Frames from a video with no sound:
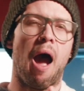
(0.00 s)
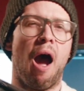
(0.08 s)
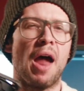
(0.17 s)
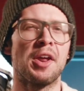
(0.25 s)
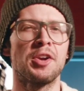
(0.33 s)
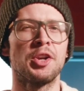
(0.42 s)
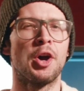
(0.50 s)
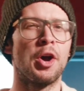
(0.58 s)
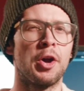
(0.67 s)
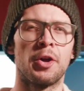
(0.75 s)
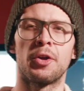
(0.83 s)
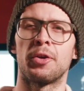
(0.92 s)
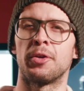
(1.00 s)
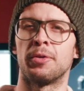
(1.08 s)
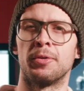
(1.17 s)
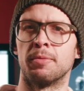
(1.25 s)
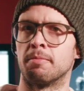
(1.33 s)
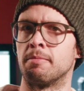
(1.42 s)
I don't know,
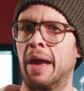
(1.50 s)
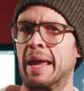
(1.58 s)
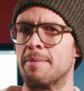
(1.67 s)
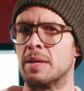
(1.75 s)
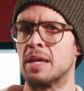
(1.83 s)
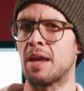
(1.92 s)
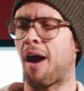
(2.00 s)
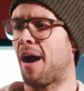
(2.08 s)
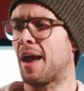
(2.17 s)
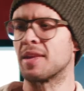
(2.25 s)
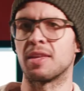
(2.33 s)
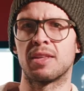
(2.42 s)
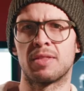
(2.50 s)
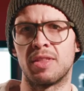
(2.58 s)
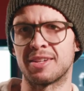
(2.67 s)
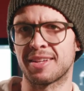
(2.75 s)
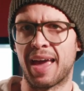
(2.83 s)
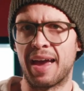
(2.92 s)
maybe
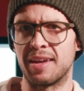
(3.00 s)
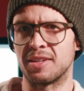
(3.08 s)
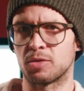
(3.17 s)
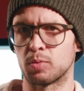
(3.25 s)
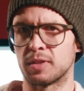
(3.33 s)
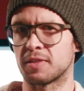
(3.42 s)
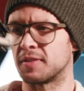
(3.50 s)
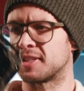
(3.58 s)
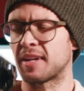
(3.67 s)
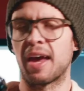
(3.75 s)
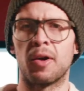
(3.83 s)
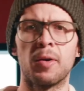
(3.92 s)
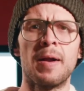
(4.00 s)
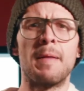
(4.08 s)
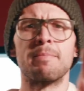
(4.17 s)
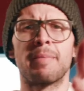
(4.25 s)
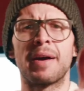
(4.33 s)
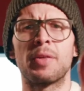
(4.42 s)
this cage was for sale.
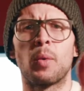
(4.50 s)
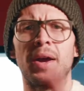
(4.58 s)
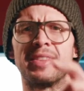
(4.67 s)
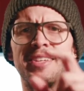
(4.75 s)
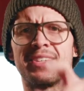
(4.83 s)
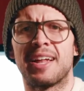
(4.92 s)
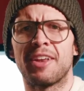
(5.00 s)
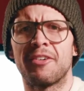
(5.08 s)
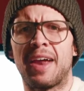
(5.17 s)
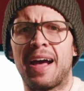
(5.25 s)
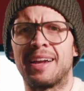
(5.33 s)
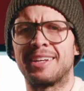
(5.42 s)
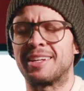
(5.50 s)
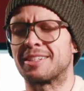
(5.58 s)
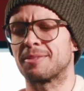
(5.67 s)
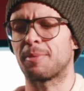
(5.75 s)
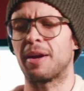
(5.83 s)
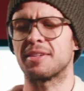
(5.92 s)
By the way, the seller on
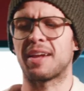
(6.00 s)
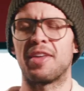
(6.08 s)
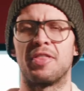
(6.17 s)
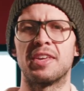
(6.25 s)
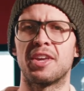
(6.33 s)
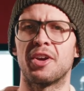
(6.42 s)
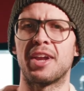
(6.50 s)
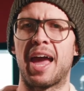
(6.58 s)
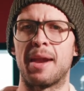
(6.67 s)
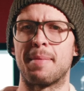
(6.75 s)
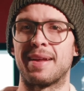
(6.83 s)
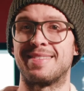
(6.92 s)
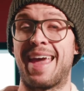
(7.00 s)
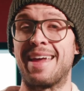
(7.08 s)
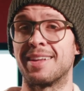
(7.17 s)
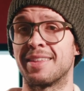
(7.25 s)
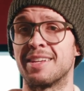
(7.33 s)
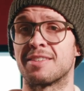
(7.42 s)
AliExpress, I think he only had about
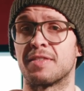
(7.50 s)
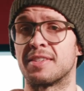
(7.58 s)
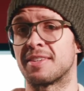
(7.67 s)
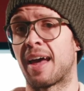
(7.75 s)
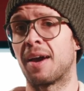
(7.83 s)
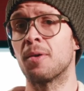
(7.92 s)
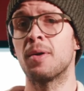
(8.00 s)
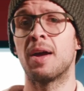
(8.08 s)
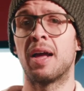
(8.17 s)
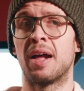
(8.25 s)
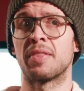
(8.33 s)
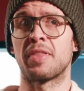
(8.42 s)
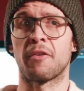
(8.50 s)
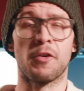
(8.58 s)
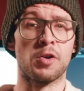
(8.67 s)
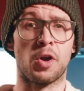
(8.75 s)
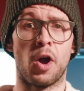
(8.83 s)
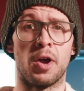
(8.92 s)
10 of these for sale. They're
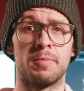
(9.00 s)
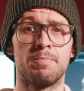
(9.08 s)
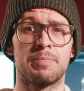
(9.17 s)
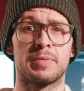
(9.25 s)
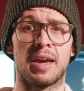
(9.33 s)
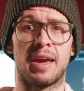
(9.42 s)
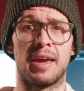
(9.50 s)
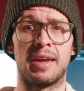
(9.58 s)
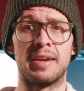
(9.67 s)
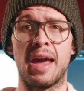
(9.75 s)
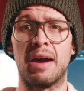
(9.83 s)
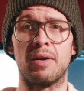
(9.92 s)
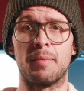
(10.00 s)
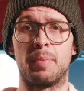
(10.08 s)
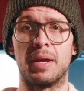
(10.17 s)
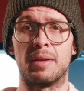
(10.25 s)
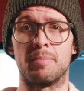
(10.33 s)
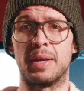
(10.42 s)
all gone. They now
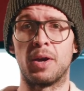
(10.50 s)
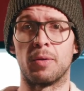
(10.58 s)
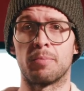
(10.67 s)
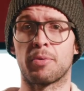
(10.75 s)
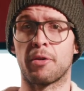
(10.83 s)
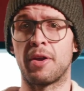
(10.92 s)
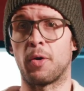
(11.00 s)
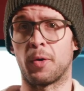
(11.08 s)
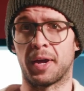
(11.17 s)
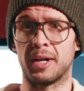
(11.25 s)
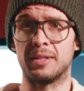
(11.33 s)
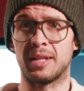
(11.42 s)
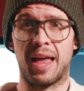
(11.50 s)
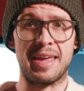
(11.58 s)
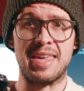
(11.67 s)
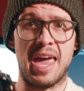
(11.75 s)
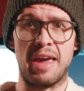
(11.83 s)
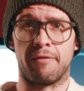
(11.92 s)
appear to be on pre-order,
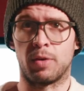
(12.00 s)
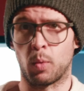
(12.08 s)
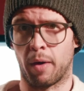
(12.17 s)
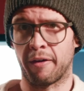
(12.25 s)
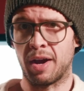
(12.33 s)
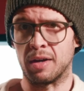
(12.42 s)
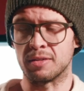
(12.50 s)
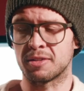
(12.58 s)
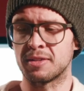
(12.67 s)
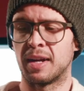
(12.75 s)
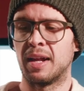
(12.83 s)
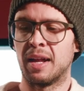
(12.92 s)
like everywhere else.